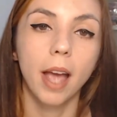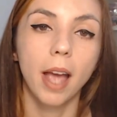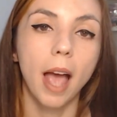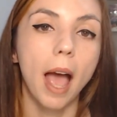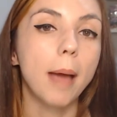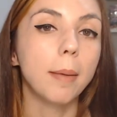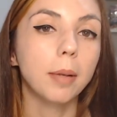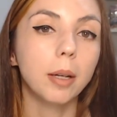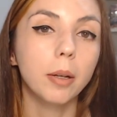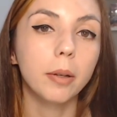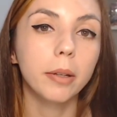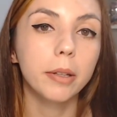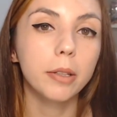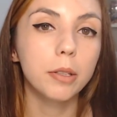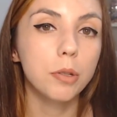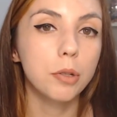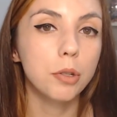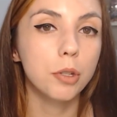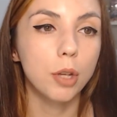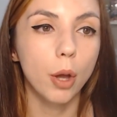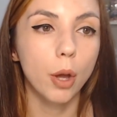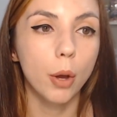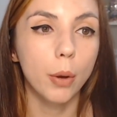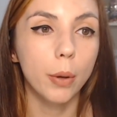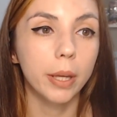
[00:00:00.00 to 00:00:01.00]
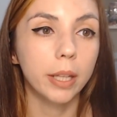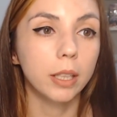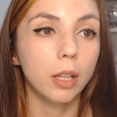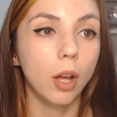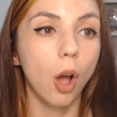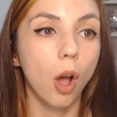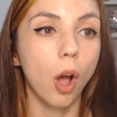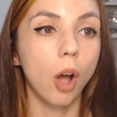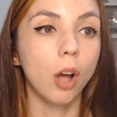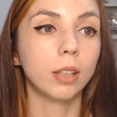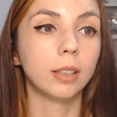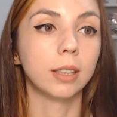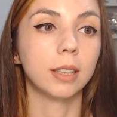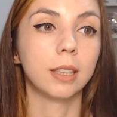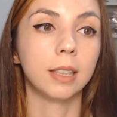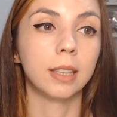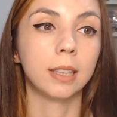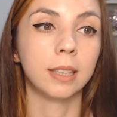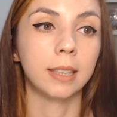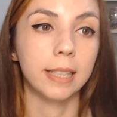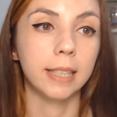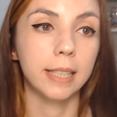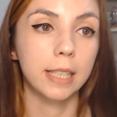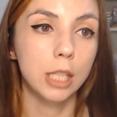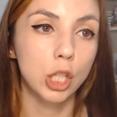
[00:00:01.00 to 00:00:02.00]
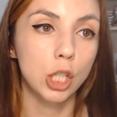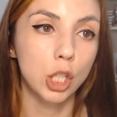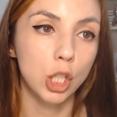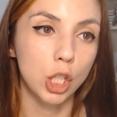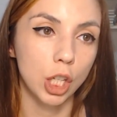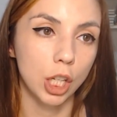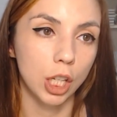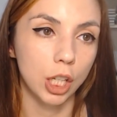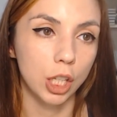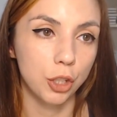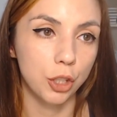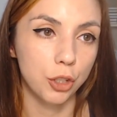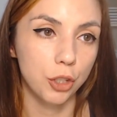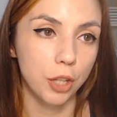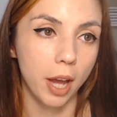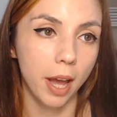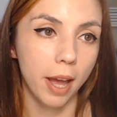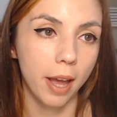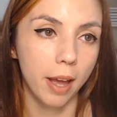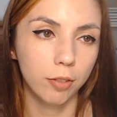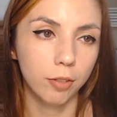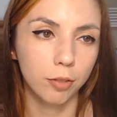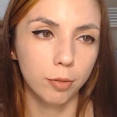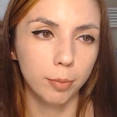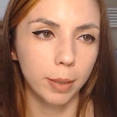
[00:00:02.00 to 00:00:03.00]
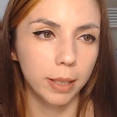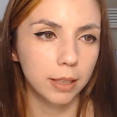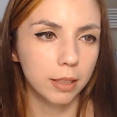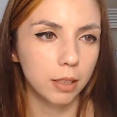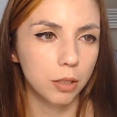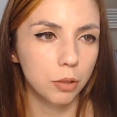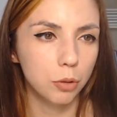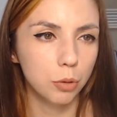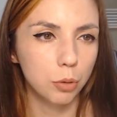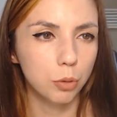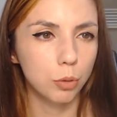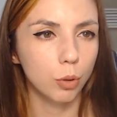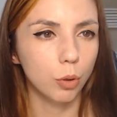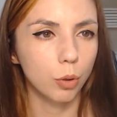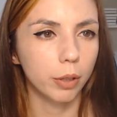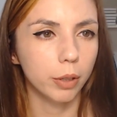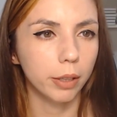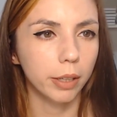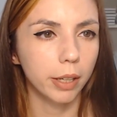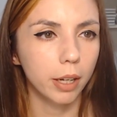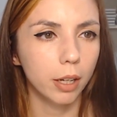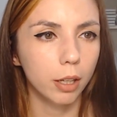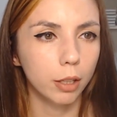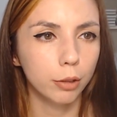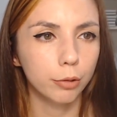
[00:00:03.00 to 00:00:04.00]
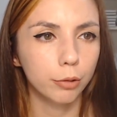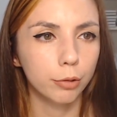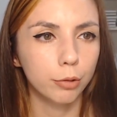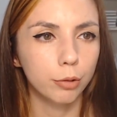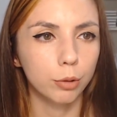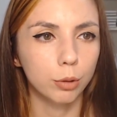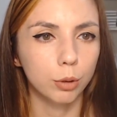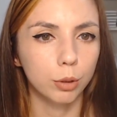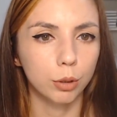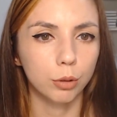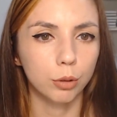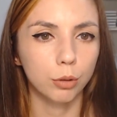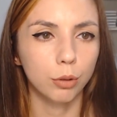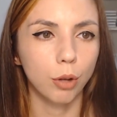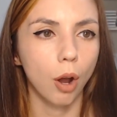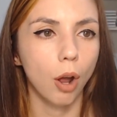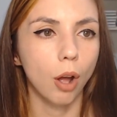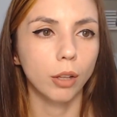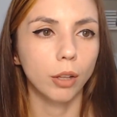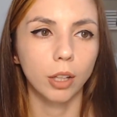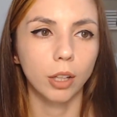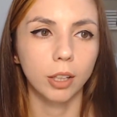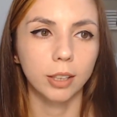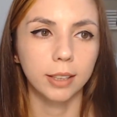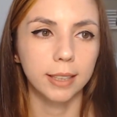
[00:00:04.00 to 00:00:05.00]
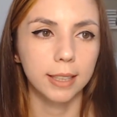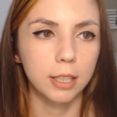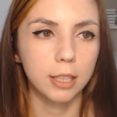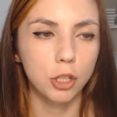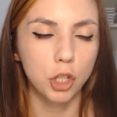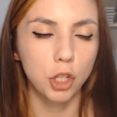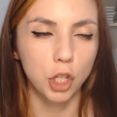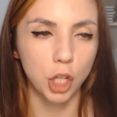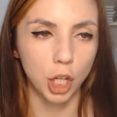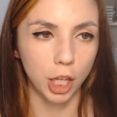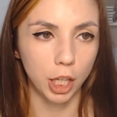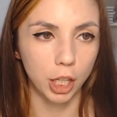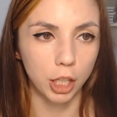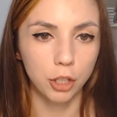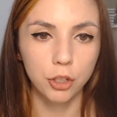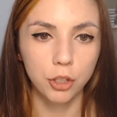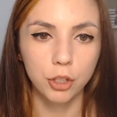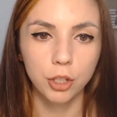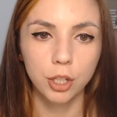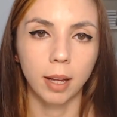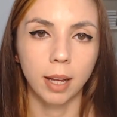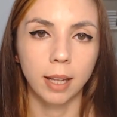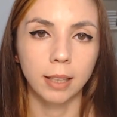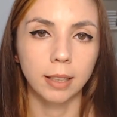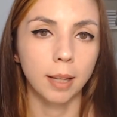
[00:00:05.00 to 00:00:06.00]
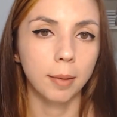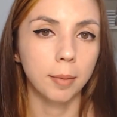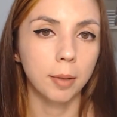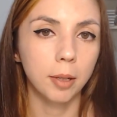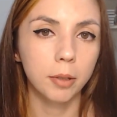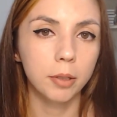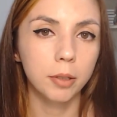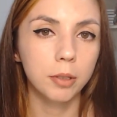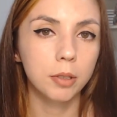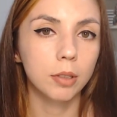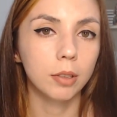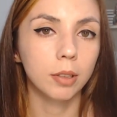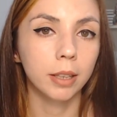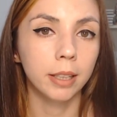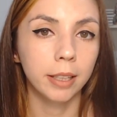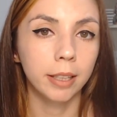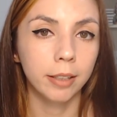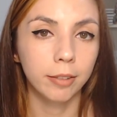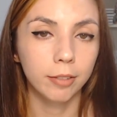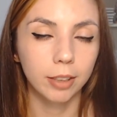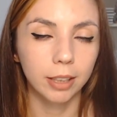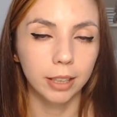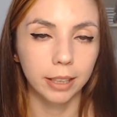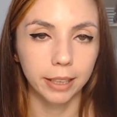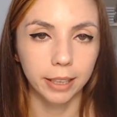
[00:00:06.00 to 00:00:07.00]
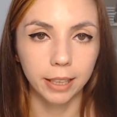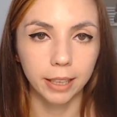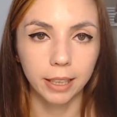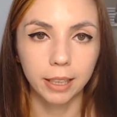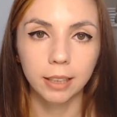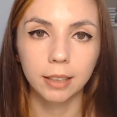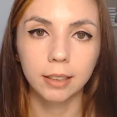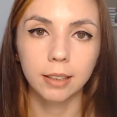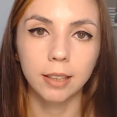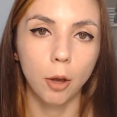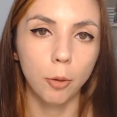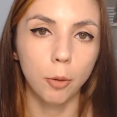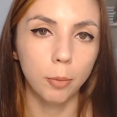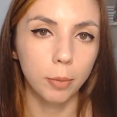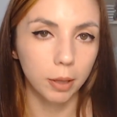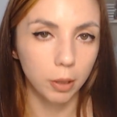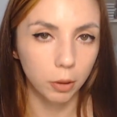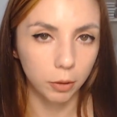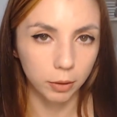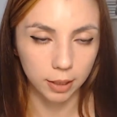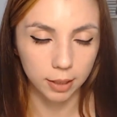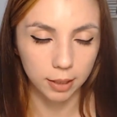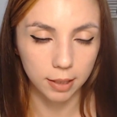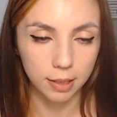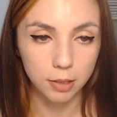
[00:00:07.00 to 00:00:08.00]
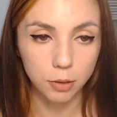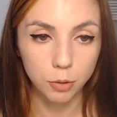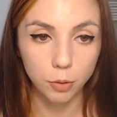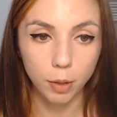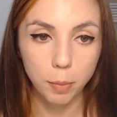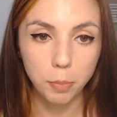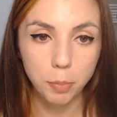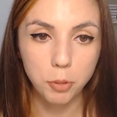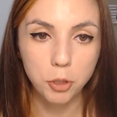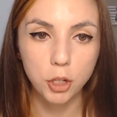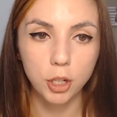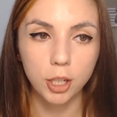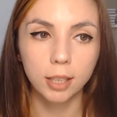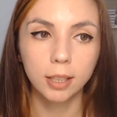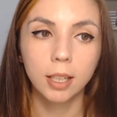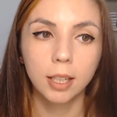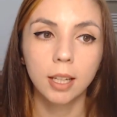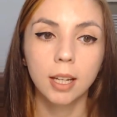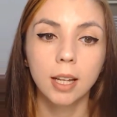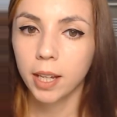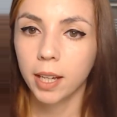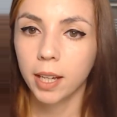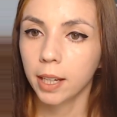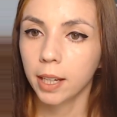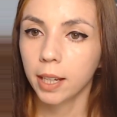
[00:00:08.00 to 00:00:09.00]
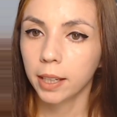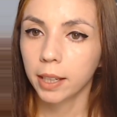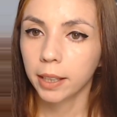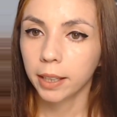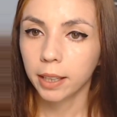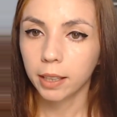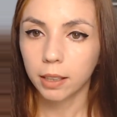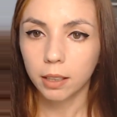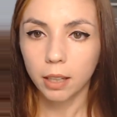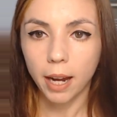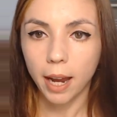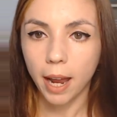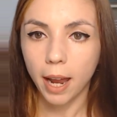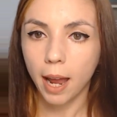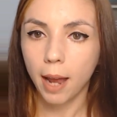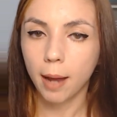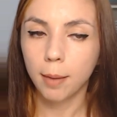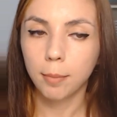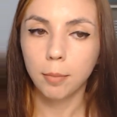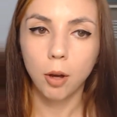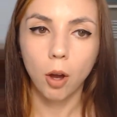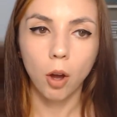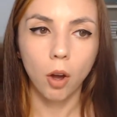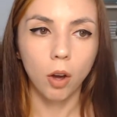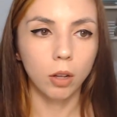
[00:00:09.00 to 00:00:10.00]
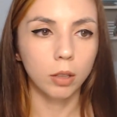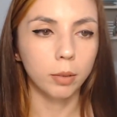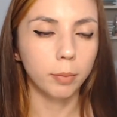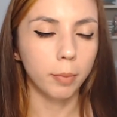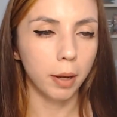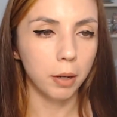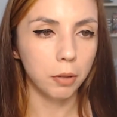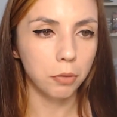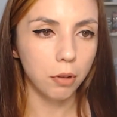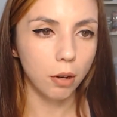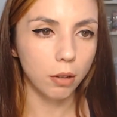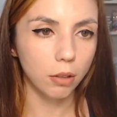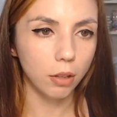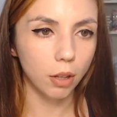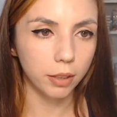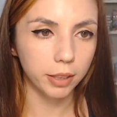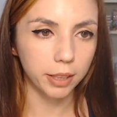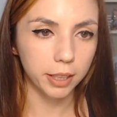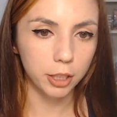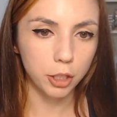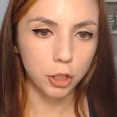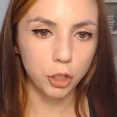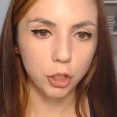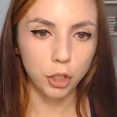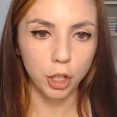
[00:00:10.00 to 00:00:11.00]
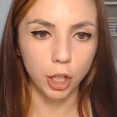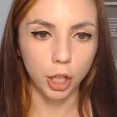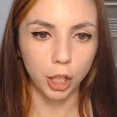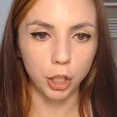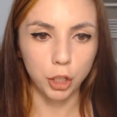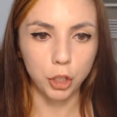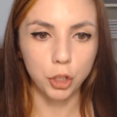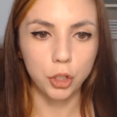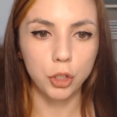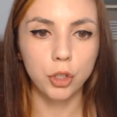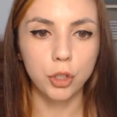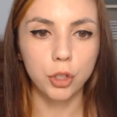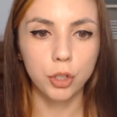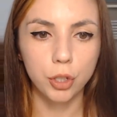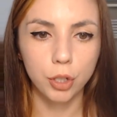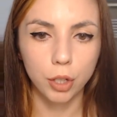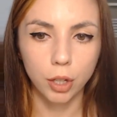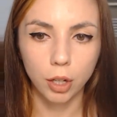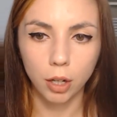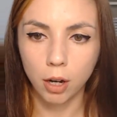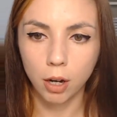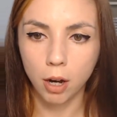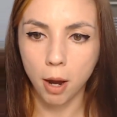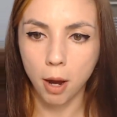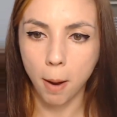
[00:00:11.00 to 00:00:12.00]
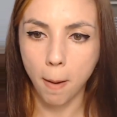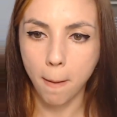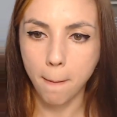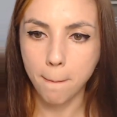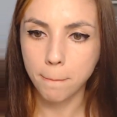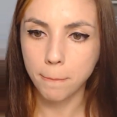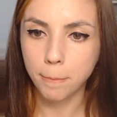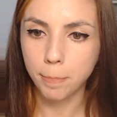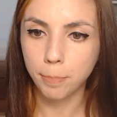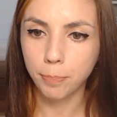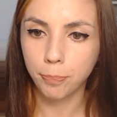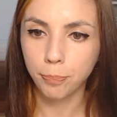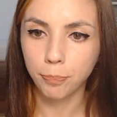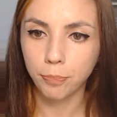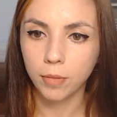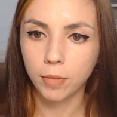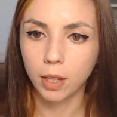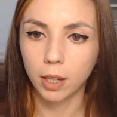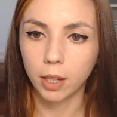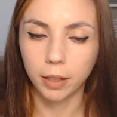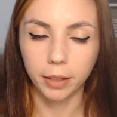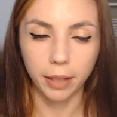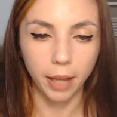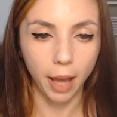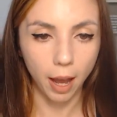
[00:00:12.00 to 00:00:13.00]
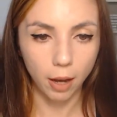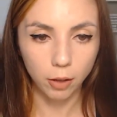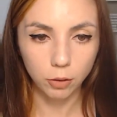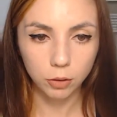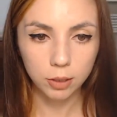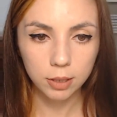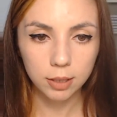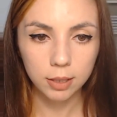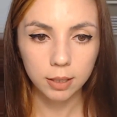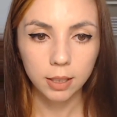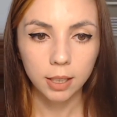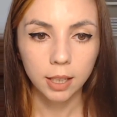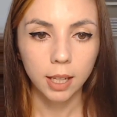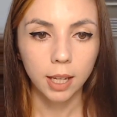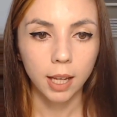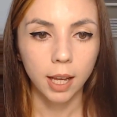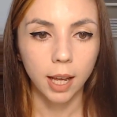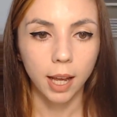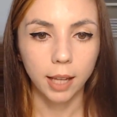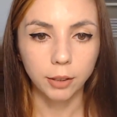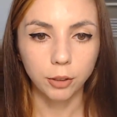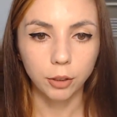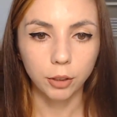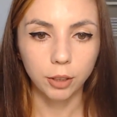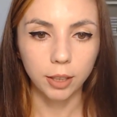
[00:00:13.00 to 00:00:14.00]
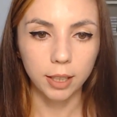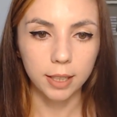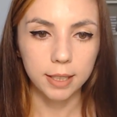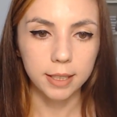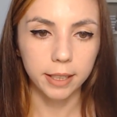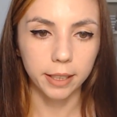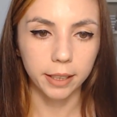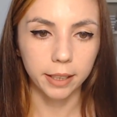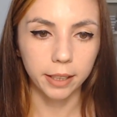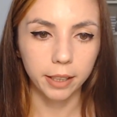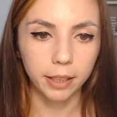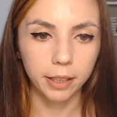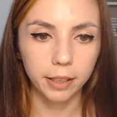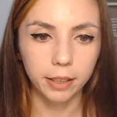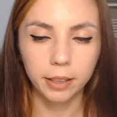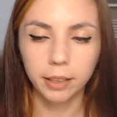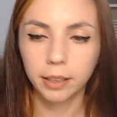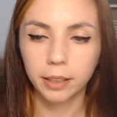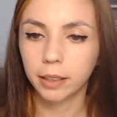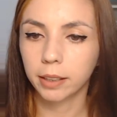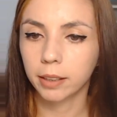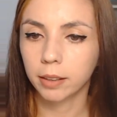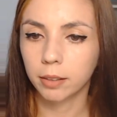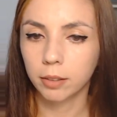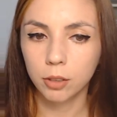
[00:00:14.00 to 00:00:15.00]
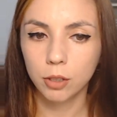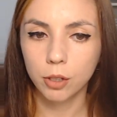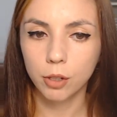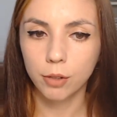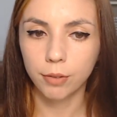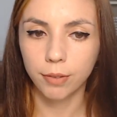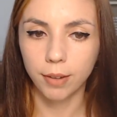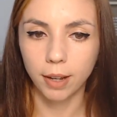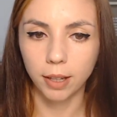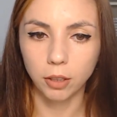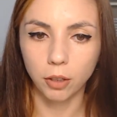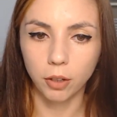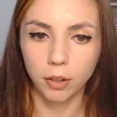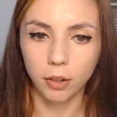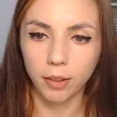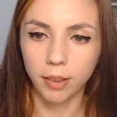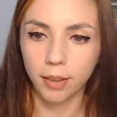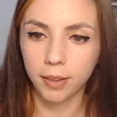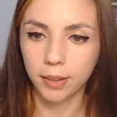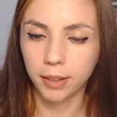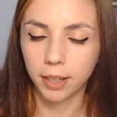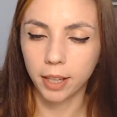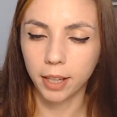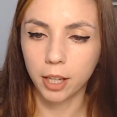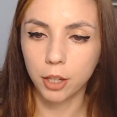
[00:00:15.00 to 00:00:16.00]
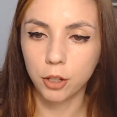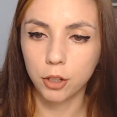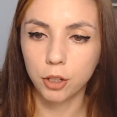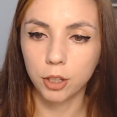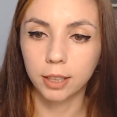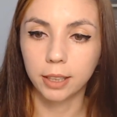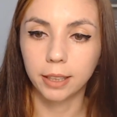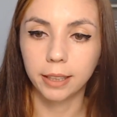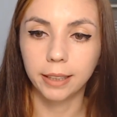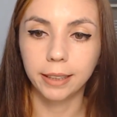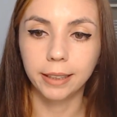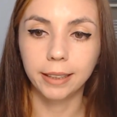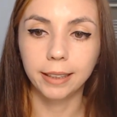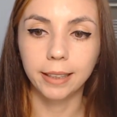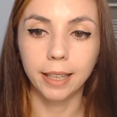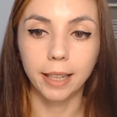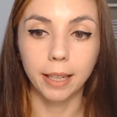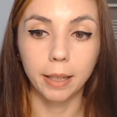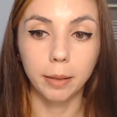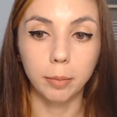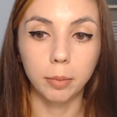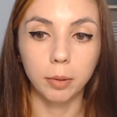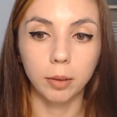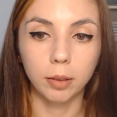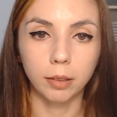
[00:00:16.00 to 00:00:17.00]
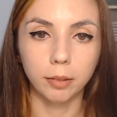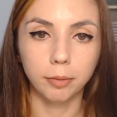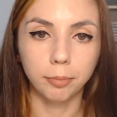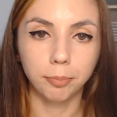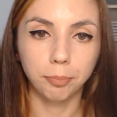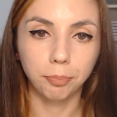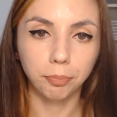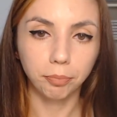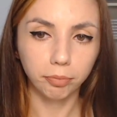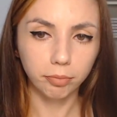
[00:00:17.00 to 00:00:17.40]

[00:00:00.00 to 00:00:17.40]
I'm going to show it on an exchange. I have made a tutorial for Ro.exchange, and I'm going to leave a link down below in the description. Here I am on my Ro.exchange um, account, and you can see here two-factor authentication enable.